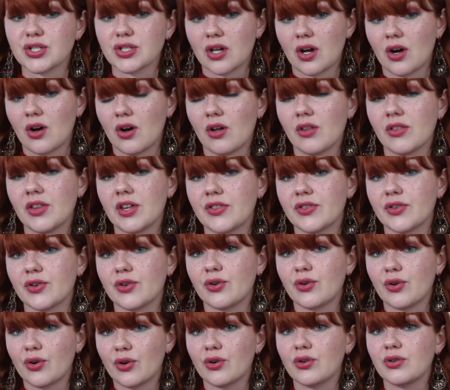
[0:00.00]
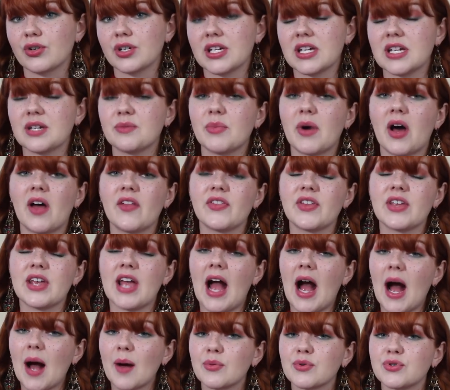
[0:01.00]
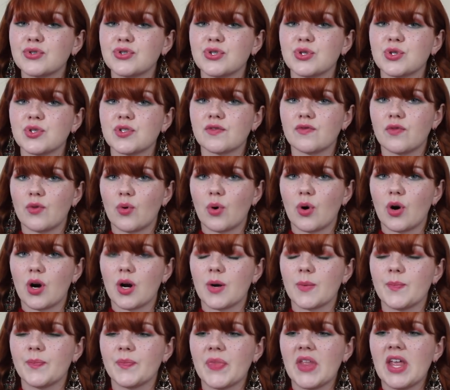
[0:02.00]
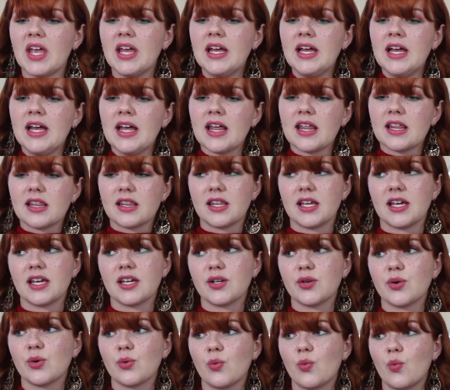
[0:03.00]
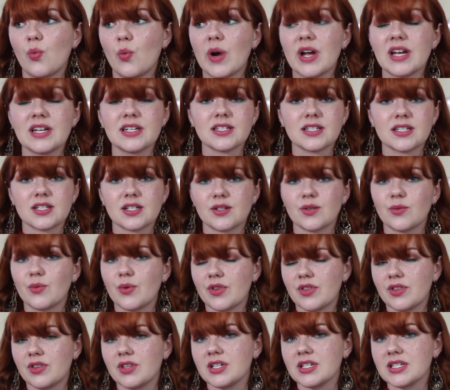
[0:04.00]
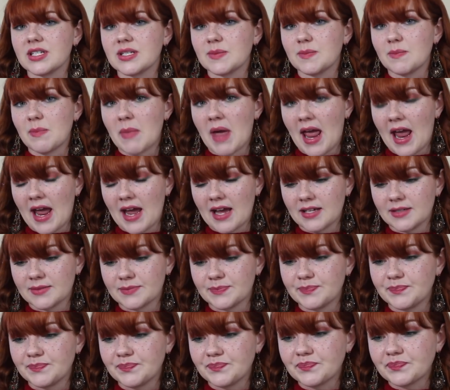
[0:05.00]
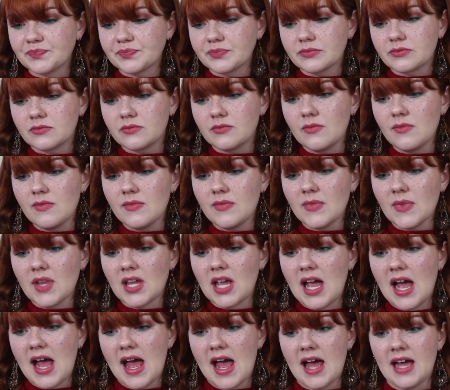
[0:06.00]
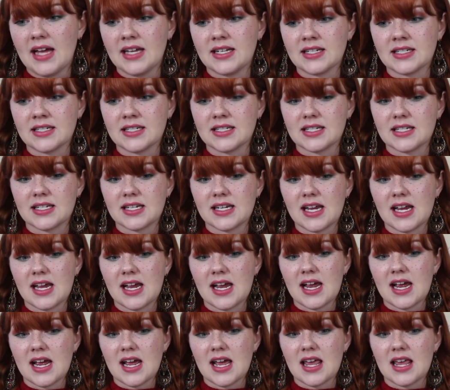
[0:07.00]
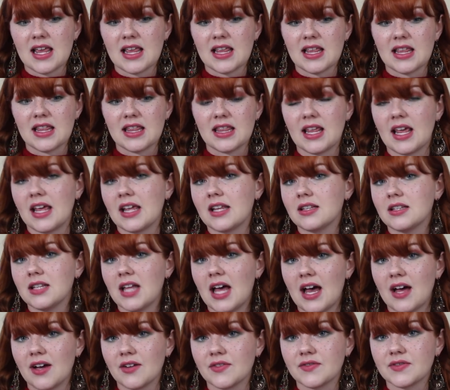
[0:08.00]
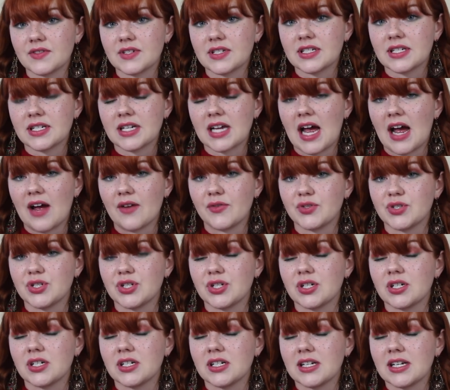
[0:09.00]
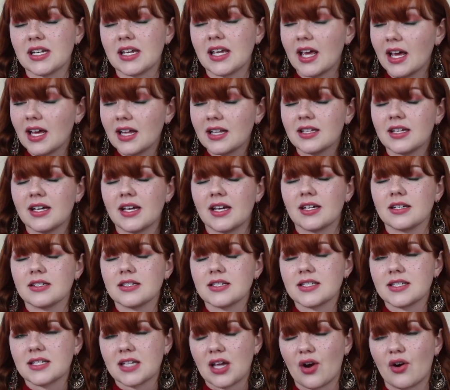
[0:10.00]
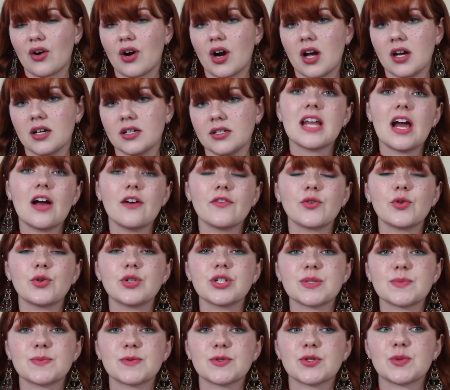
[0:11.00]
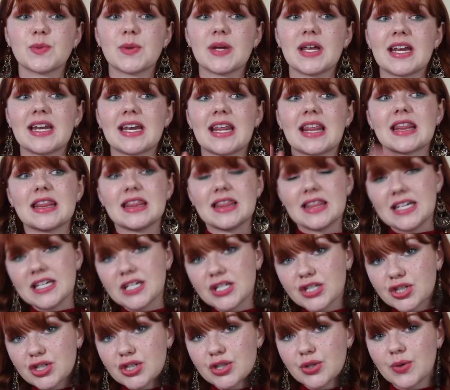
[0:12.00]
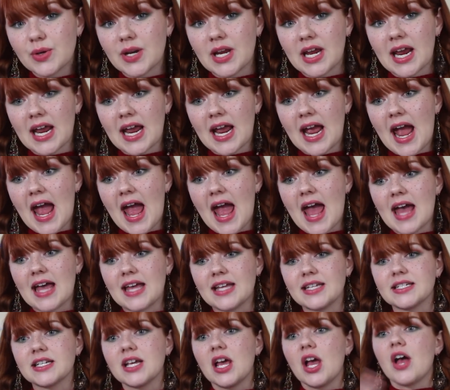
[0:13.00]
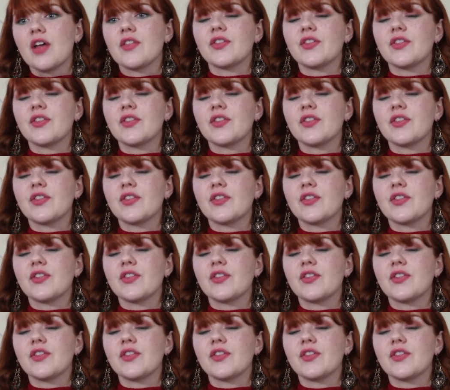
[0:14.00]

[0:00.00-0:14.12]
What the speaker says: saw that the girl he had bought the apple juice for then went with this man. And they left after killing Sarah. Now, of course, between this shooting and